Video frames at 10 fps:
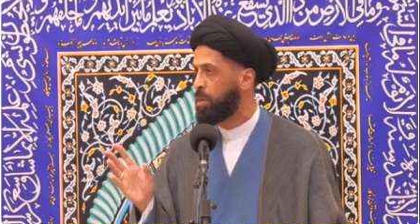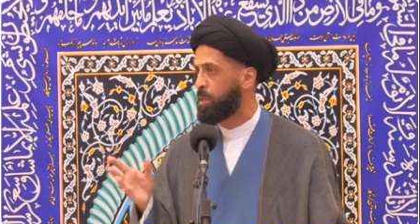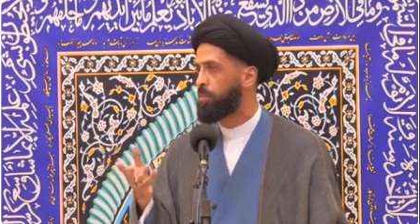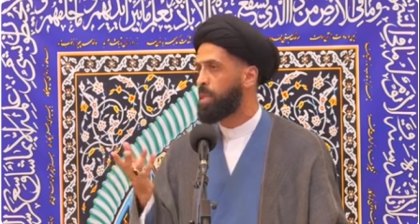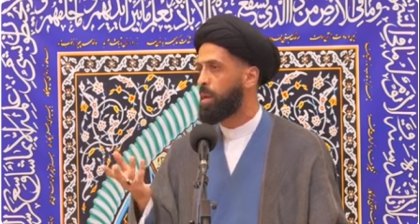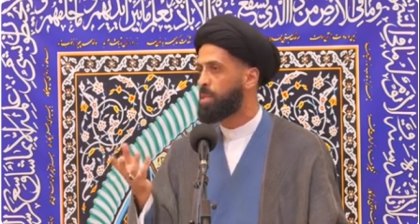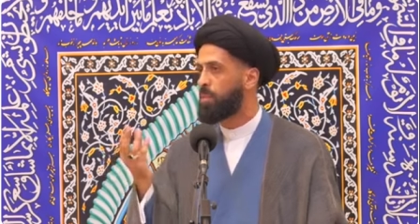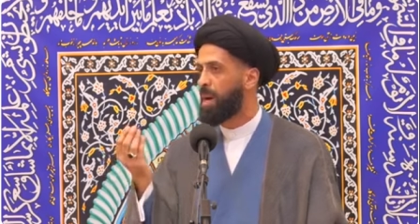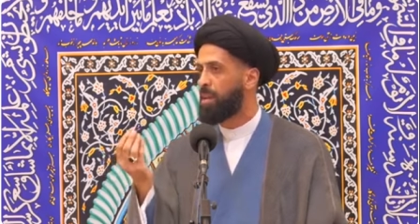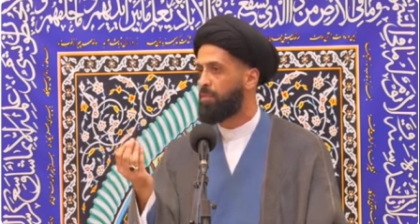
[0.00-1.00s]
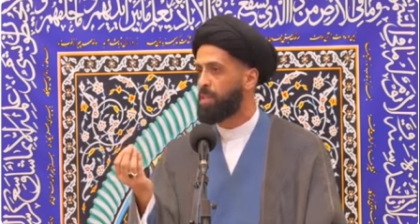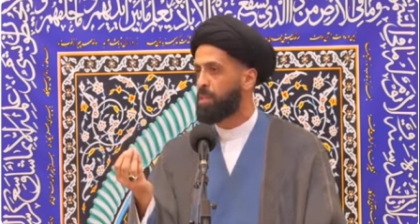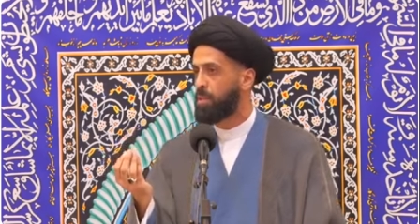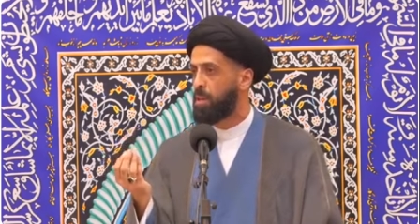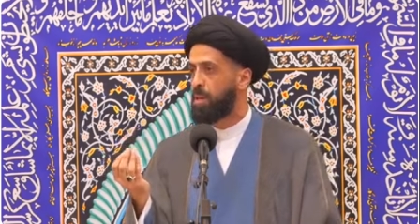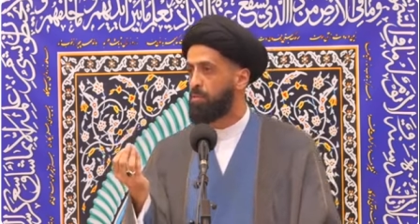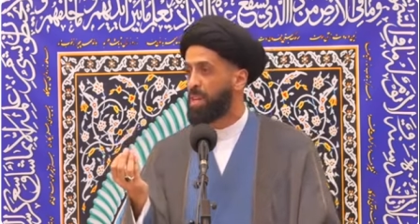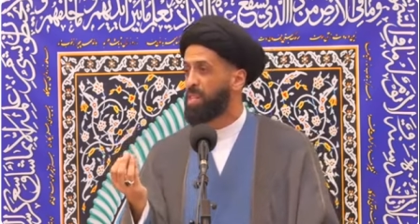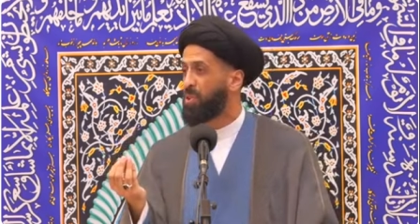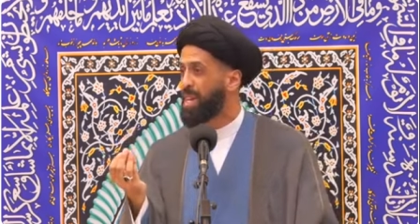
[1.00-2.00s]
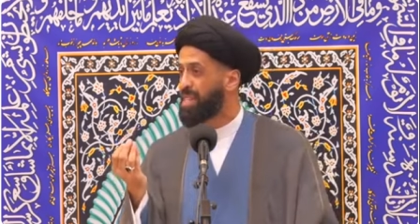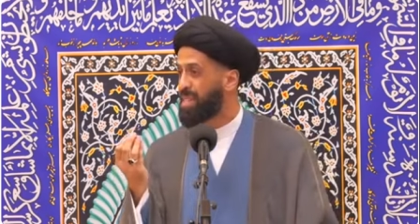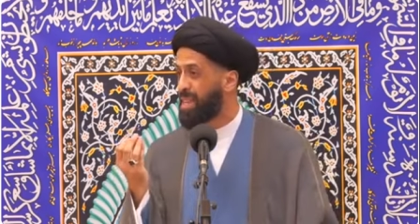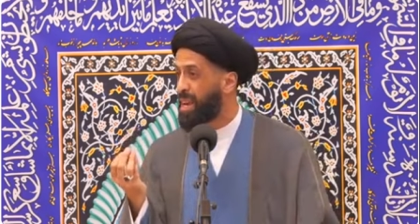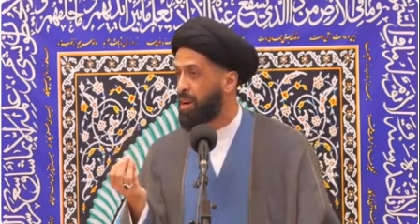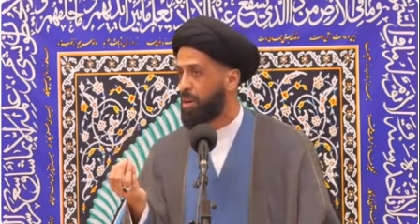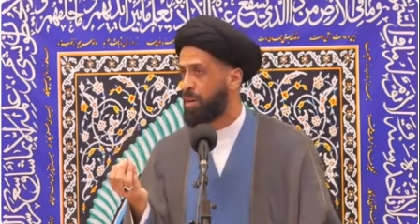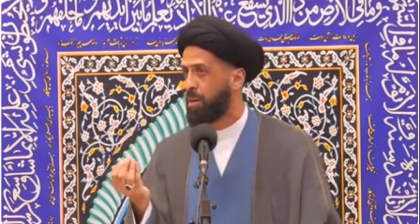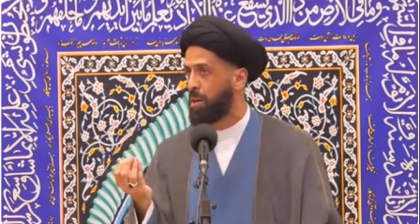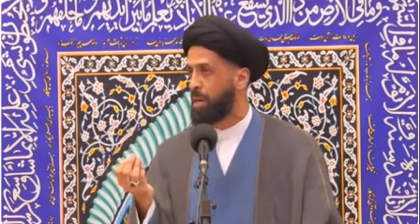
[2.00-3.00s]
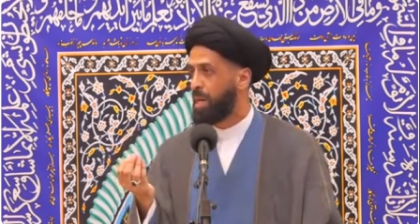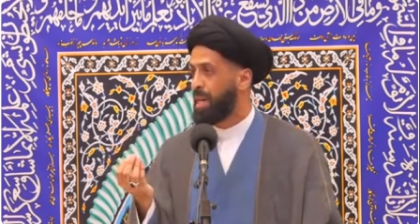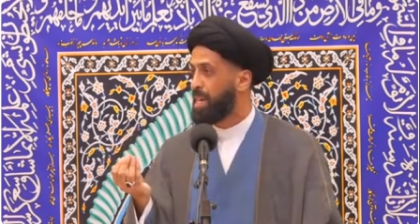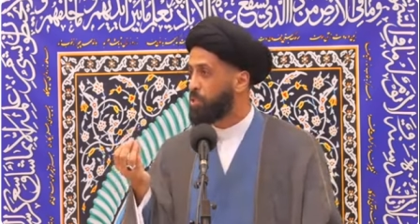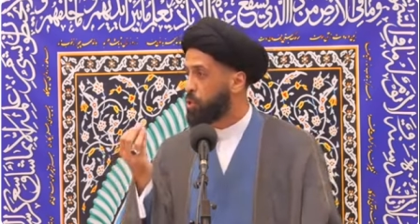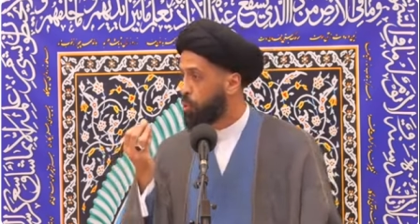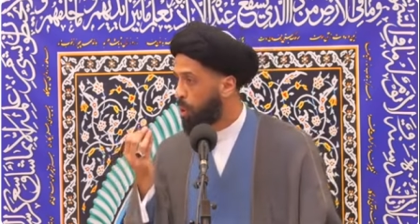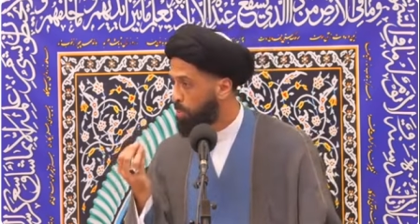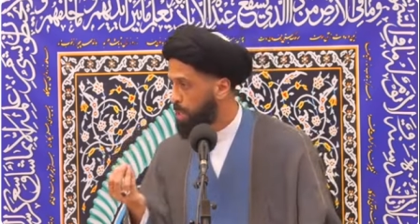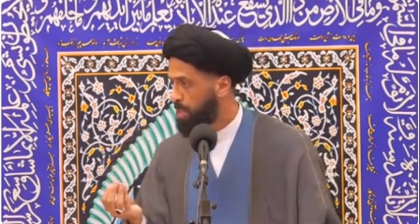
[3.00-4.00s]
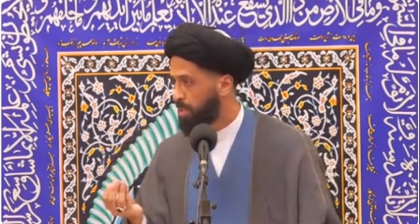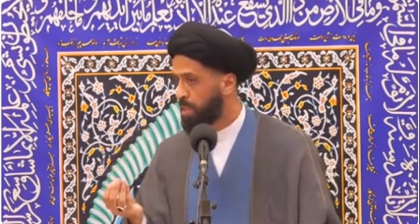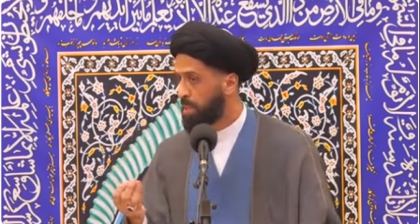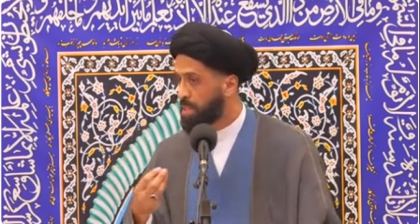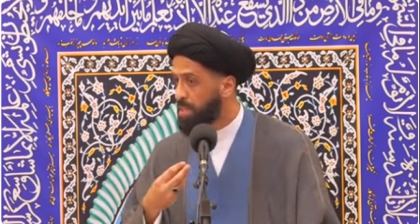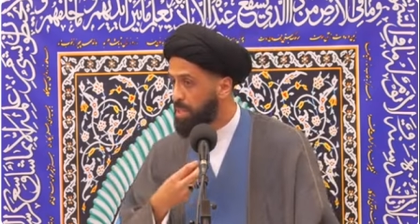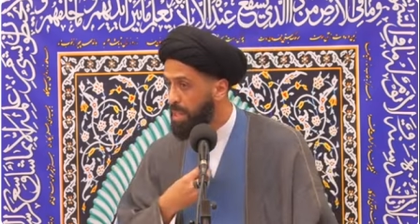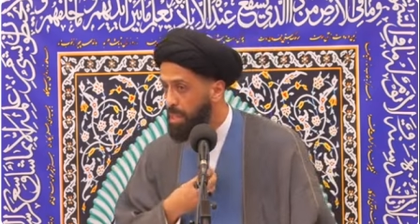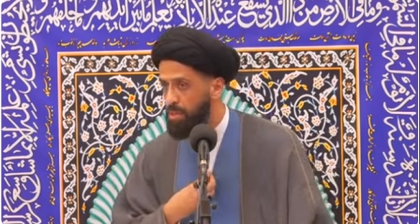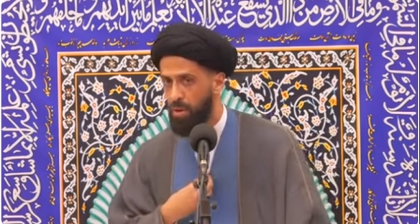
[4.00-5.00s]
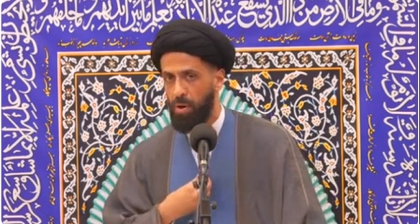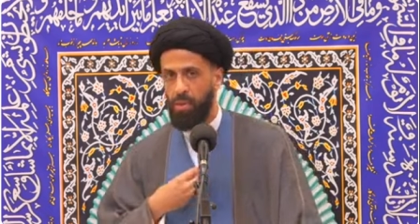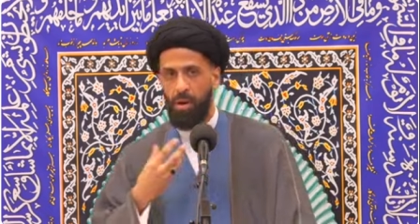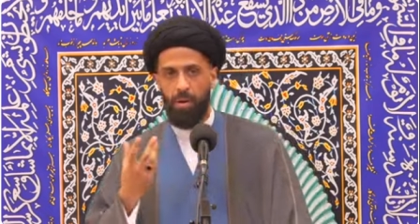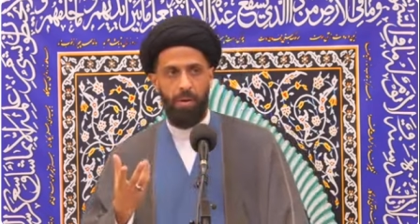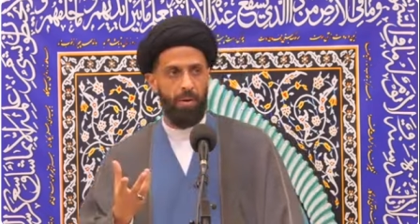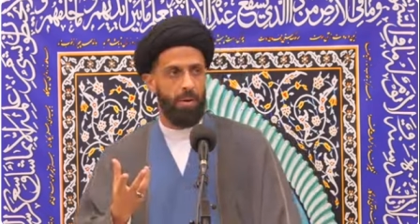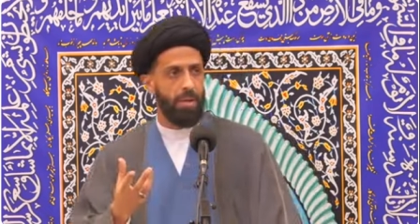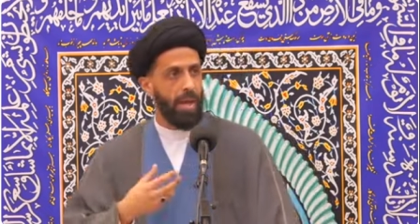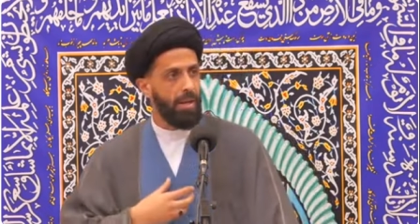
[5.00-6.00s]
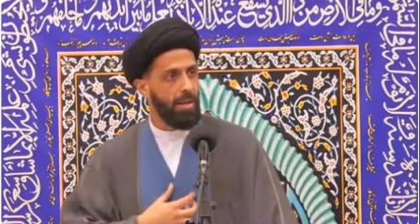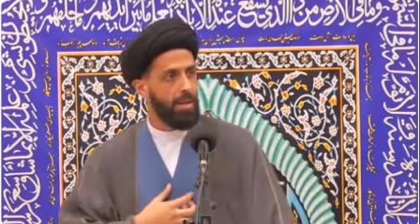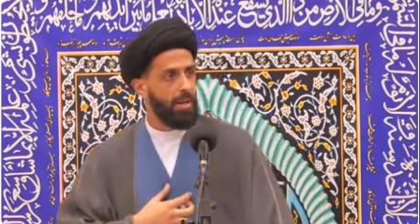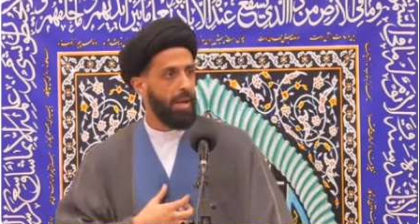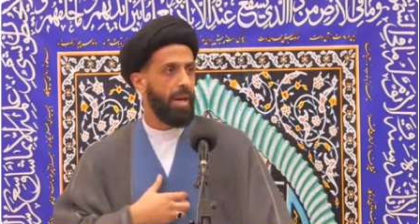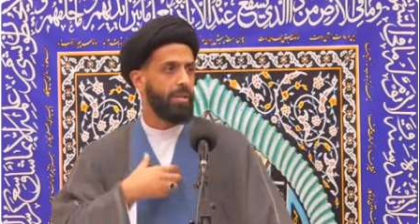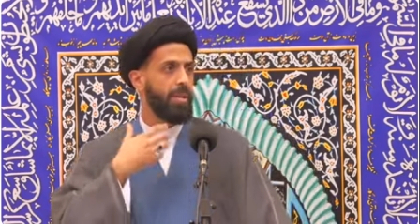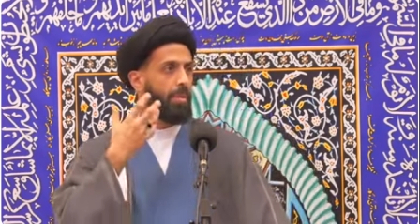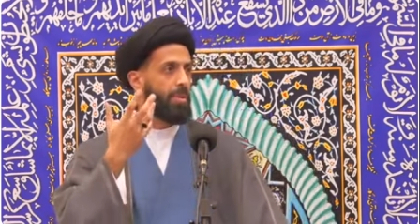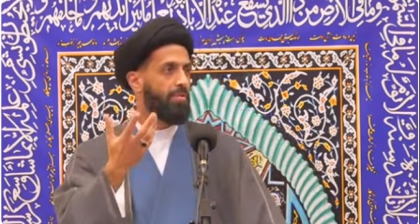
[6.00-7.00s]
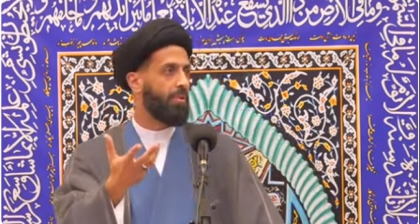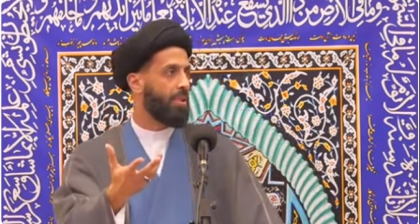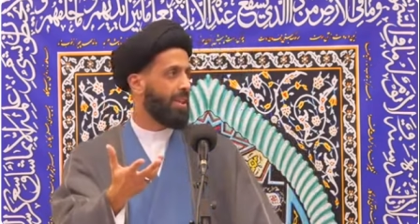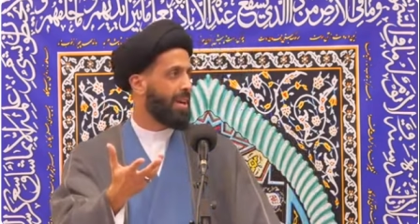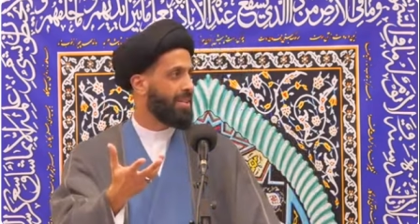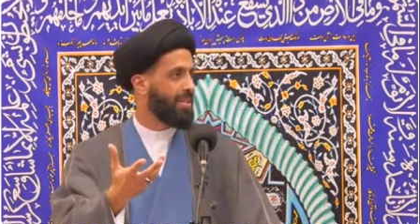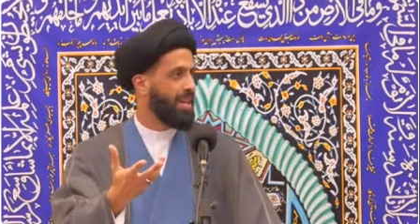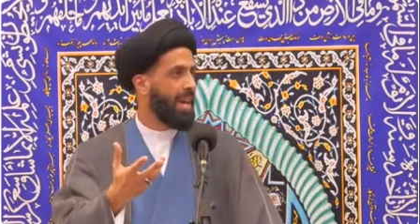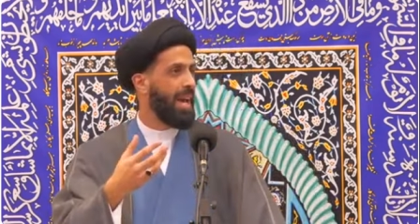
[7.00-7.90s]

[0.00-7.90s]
Sometimes the manifest victory is there, it's dormant, the seeds are there, yet it has not been fertilized.